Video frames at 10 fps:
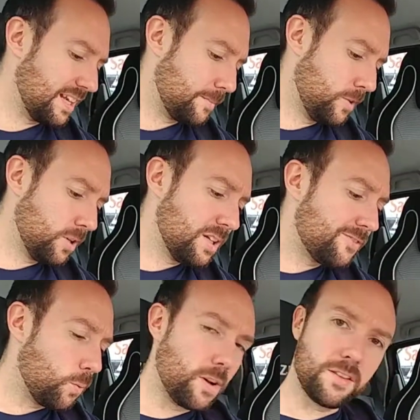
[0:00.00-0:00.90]
And I've been looking
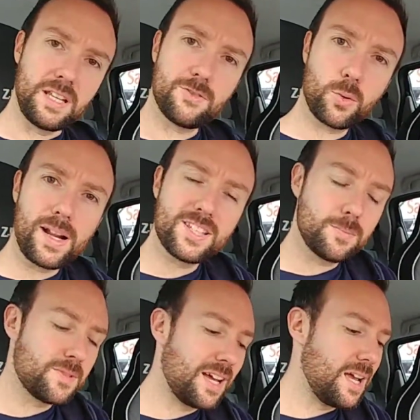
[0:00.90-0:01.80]
for one of these for quite
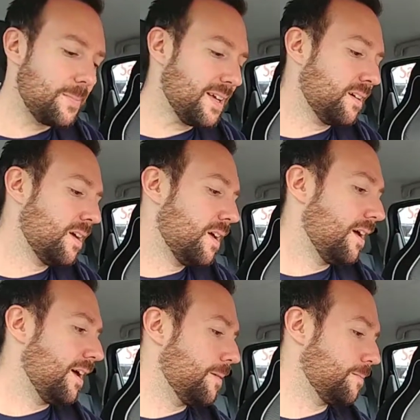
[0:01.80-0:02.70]
some time now.
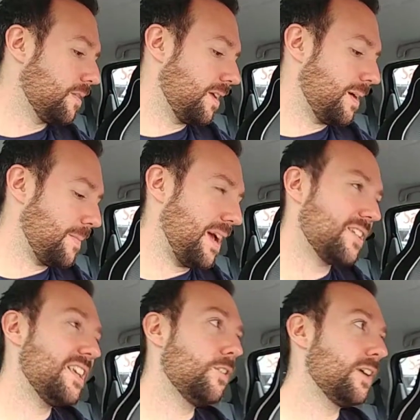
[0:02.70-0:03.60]
I
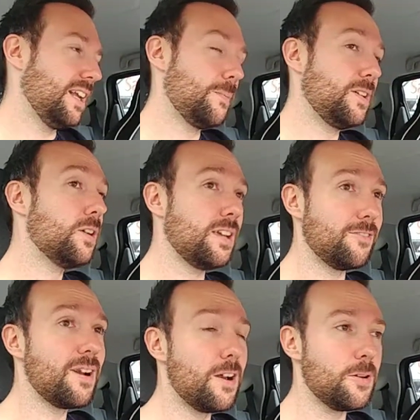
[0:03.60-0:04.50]
say looking, I've been looking
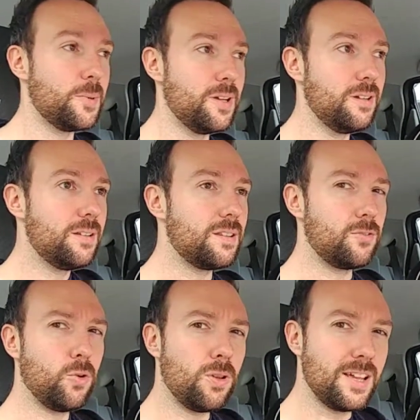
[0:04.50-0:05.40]
around, but
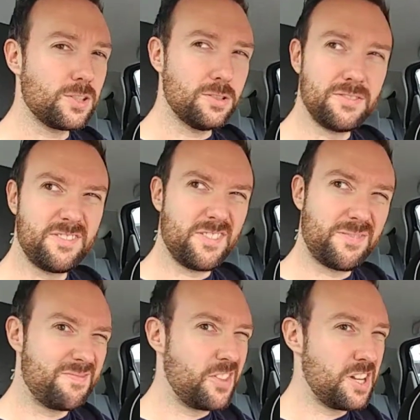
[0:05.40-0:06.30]
they're all like sort of
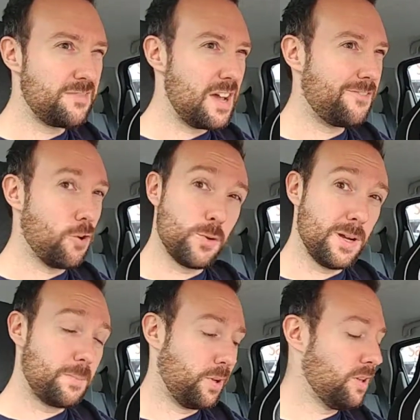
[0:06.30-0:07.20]
35, 40
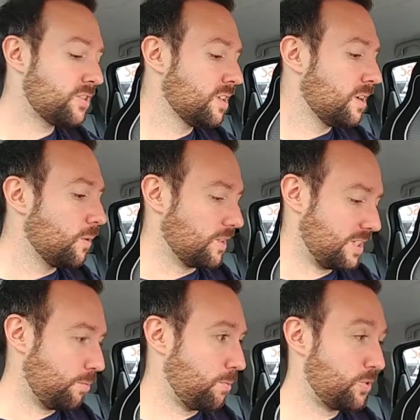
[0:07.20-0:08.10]
quid plus, whereas
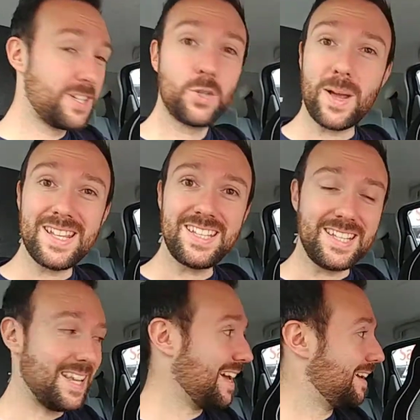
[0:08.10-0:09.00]
this one was only
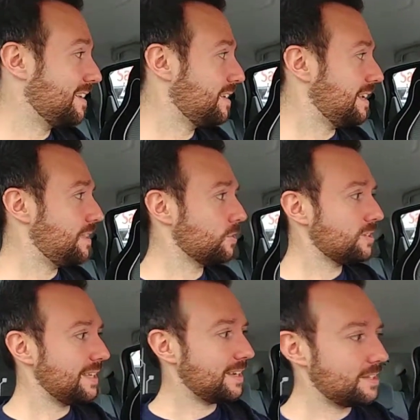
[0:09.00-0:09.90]
20, and it looks
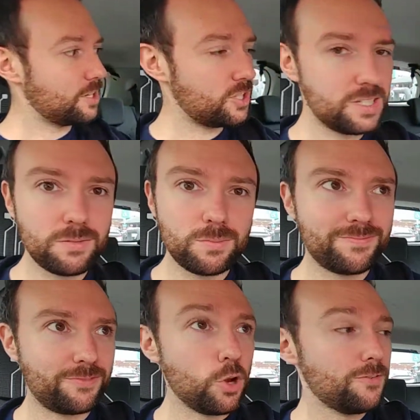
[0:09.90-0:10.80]
like it can actually
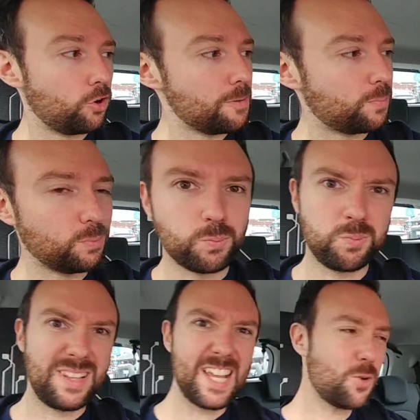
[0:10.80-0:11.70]
hoover up
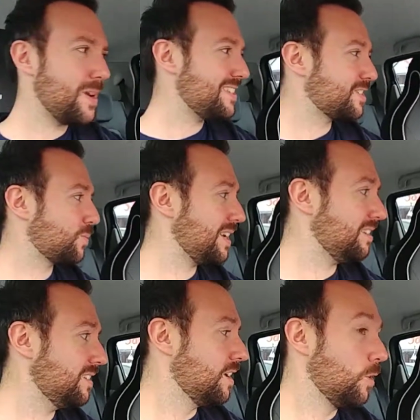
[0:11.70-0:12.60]
liquids as
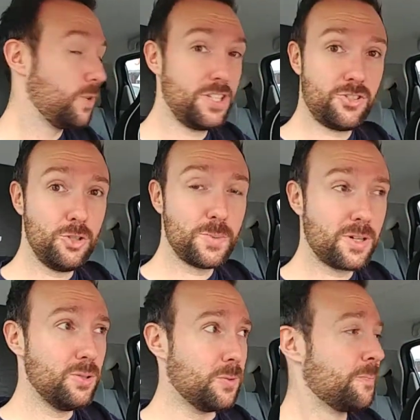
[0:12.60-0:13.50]
well, which is super
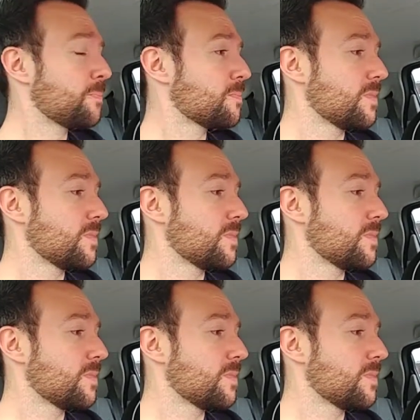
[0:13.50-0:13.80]
cool.